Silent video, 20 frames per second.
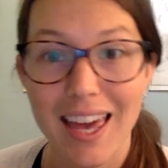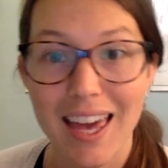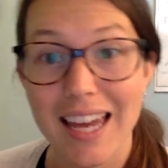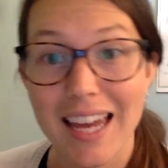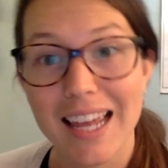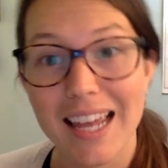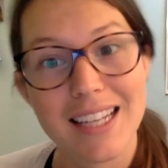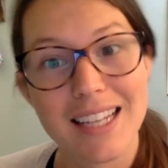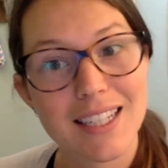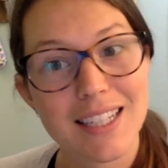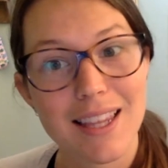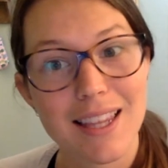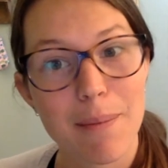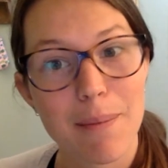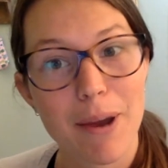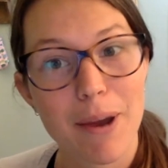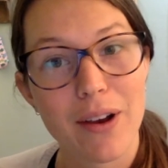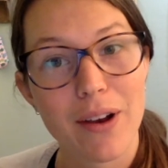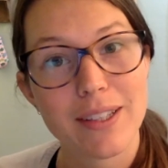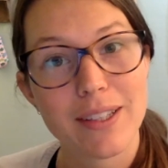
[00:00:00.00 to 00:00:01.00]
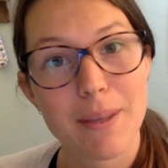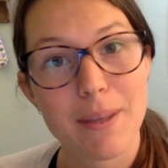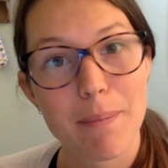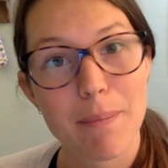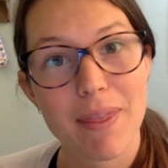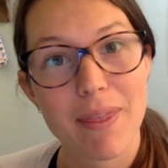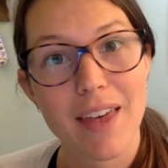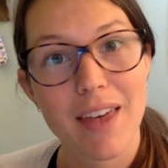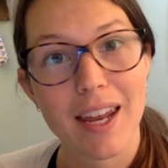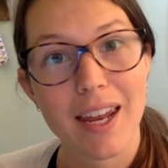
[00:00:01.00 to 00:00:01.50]
and into the
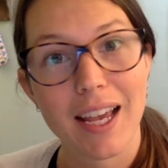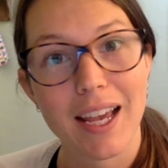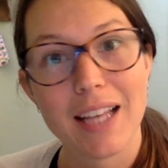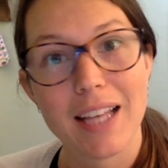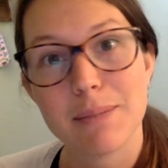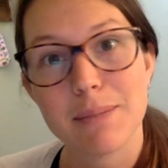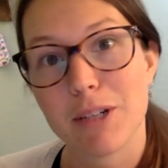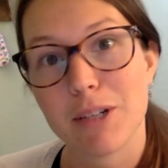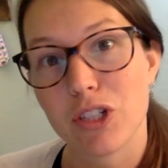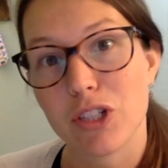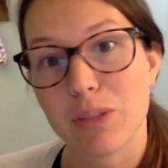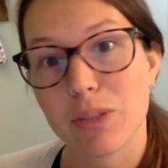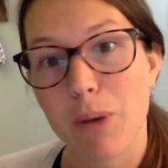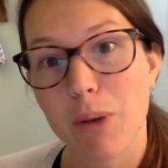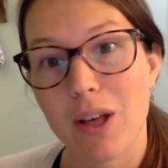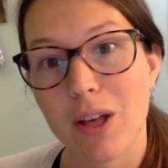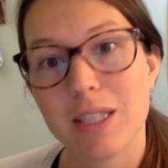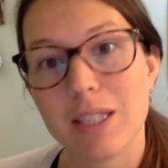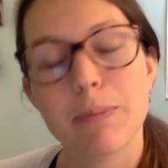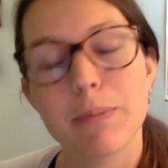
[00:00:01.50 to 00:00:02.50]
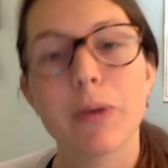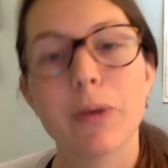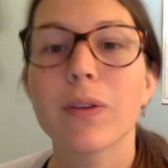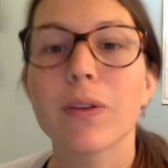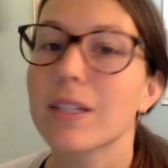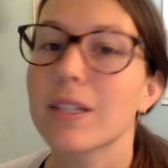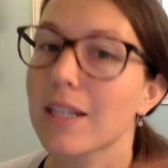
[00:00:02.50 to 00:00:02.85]
parasympathetic as much as possible.